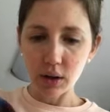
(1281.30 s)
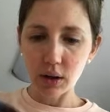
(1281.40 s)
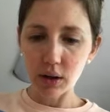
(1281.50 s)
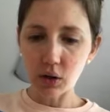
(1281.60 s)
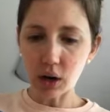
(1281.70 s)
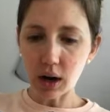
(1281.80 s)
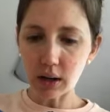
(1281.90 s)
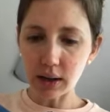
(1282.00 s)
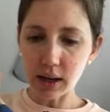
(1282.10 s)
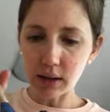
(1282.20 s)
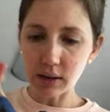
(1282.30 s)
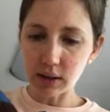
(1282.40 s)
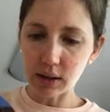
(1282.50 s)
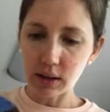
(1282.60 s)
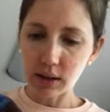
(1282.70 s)
the
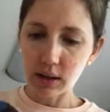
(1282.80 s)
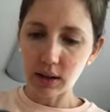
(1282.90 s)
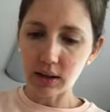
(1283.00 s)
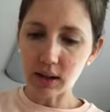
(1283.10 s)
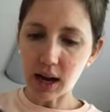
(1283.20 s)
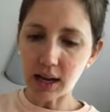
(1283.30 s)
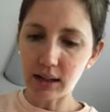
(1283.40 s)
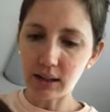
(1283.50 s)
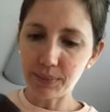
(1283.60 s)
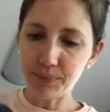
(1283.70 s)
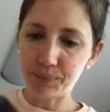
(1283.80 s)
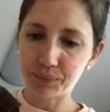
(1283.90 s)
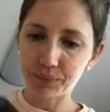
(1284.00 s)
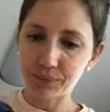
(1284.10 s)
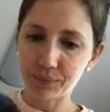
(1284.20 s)
chocolate the sides,
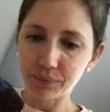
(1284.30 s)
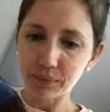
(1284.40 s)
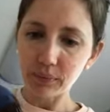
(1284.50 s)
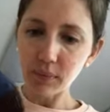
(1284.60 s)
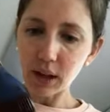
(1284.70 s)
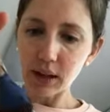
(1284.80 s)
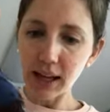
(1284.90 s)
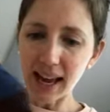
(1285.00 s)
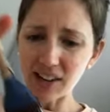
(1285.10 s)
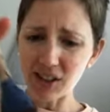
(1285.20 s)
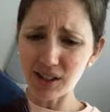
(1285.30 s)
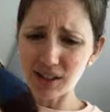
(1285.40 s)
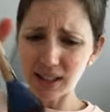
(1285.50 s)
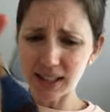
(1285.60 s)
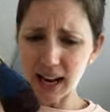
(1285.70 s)
the edges,
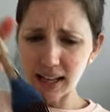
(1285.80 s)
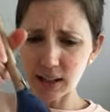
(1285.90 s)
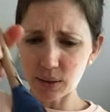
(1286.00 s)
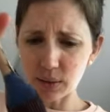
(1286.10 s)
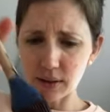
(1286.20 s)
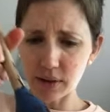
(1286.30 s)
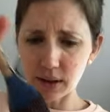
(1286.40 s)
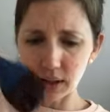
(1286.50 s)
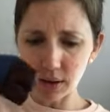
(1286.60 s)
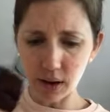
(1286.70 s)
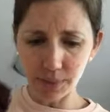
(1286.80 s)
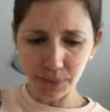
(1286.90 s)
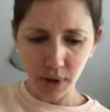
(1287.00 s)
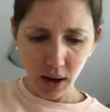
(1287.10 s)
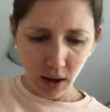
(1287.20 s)
the sides, whatever these are,
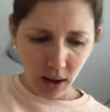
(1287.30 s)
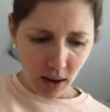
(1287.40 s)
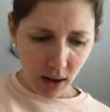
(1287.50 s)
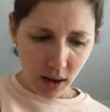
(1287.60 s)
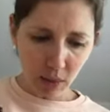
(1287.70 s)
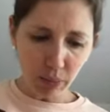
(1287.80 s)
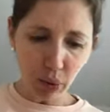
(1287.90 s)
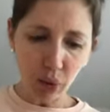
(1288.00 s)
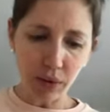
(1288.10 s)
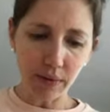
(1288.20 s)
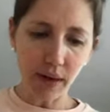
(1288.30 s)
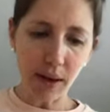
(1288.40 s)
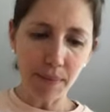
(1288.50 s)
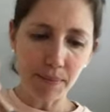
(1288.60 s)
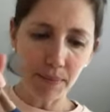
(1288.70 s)
on both of
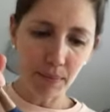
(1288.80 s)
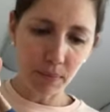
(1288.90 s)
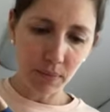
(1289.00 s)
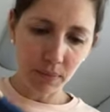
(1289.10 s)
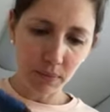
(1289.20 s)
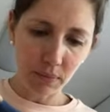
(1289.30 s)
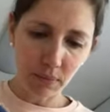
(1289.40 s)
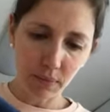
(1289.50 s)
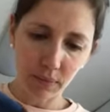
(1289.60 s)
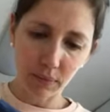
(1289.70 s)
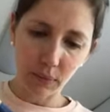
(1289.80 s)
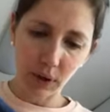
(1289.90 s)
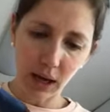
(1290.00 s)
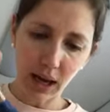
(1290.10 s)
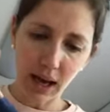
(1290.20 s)
them.
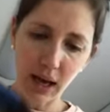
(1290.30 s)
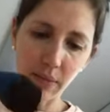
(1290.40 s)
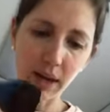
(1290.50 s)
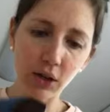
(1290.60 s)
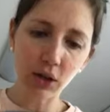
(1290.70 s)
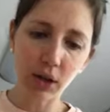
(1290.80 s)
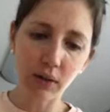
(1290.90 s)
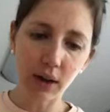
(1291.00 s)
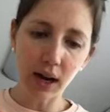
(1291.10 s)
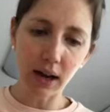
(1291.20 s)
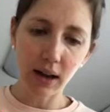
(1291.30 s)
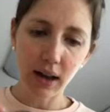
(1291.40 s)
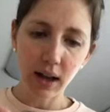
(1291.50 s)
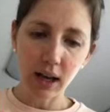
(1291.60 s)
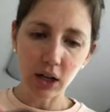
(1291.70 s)
Okay, and make sure you've got
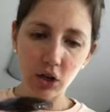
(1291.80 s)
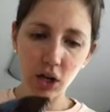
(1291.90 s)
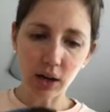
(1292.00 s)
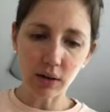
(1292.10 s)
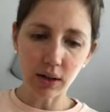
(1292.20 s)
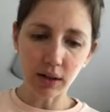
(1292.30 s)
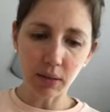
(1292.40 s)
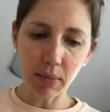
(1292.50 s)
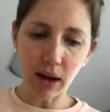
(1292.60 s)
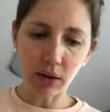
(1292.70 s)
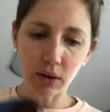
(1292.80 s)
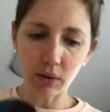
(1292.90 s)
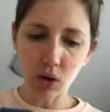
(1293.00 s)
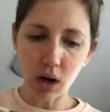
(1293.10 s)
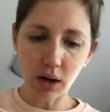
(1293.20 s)
a generous amount of
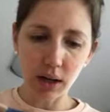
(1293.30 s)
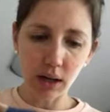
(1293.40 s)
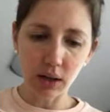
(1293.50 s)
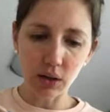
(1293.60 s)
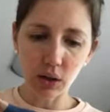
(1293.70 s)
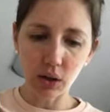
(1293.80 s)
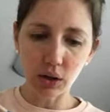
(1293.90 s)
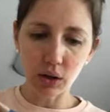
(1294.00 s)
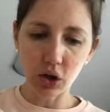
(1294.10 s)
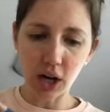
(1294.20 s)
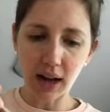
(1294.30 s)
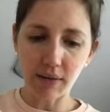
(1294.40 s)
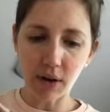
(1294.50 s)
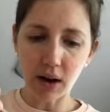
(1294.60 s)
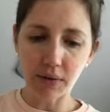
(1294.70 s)
chocolate because you can
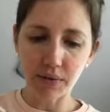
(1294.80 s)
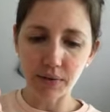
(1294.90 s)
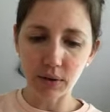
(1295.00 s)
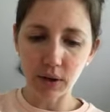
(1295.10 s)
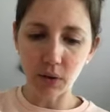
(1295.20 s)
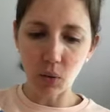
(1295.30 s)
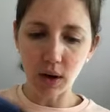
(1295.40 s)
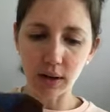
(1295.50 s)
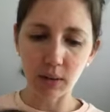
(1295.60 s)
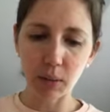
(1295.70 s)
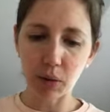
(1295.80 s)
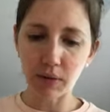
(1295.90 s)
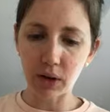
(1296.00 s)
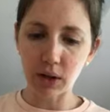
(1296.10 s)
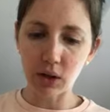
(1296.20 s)
shave off, if you want it to be
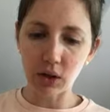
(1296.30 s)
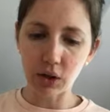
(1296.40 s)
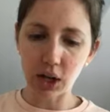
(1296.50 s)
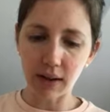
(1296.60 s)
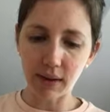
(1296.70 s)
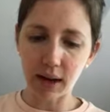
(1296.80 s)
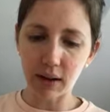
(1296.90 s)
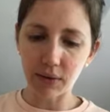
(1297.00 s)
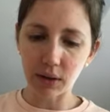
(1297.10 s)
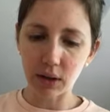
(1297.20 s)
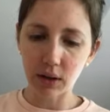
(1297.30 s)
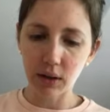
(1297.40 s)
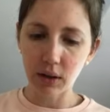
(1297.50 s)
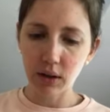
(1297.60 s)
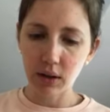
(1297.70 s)
perfect, you can shave it after.
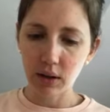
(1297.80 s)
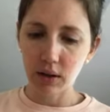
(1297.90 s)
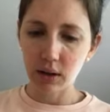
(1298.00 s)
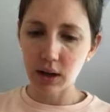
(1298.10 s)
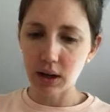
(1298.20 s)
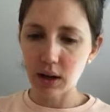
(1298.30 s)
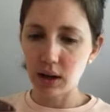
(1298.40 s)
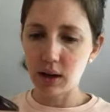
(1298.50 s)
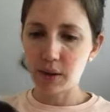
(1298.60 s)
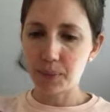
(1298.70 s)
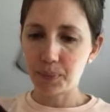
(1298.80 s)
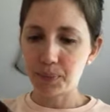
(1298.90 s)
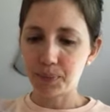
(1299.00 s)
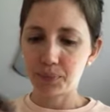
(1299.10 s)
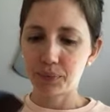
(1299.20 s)
Okay,
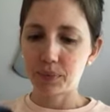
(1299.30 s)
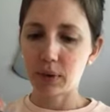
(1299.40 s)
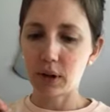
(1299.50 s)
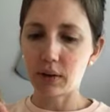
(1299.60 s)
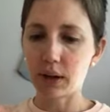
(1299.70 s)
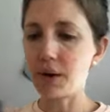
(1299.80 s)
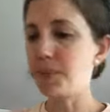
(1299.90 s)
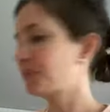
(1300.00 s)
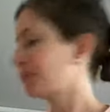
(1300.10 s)
there we go.